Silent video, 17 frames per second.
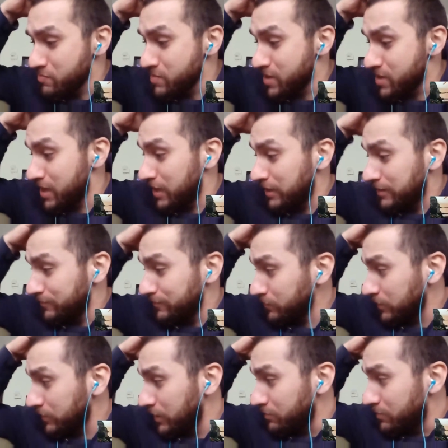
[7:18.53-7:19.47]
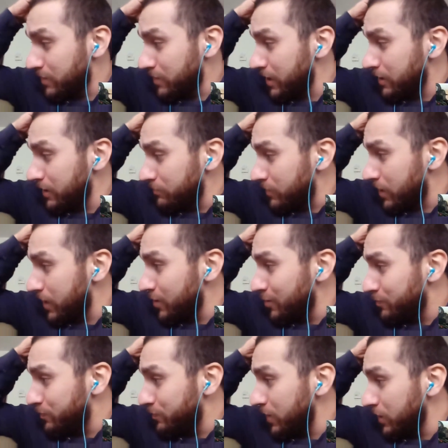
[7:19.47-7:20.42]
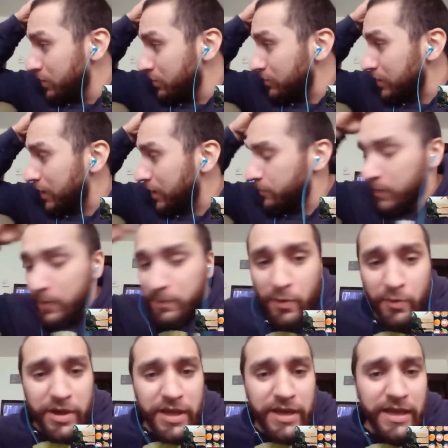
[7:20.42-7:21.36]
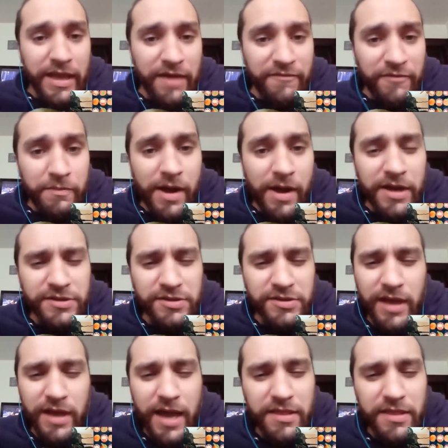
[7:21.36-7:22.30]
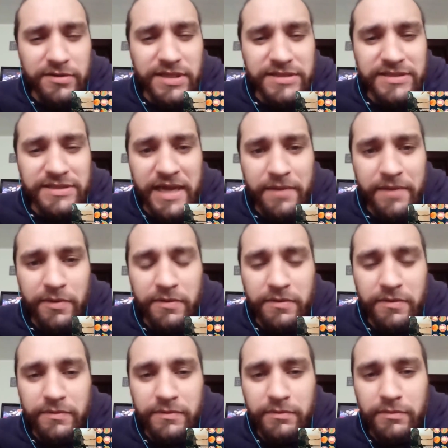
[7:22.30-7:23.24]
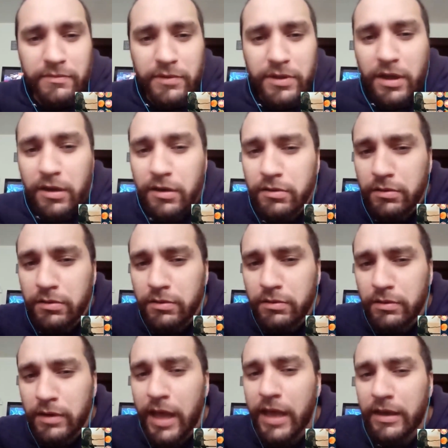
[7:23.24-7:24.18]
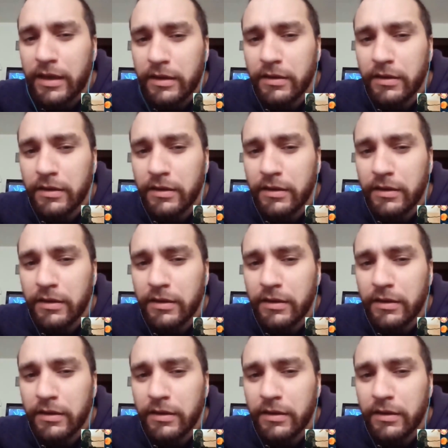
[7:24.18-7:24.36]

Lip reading: man. My opinion, like people eating everybody together on the table. Like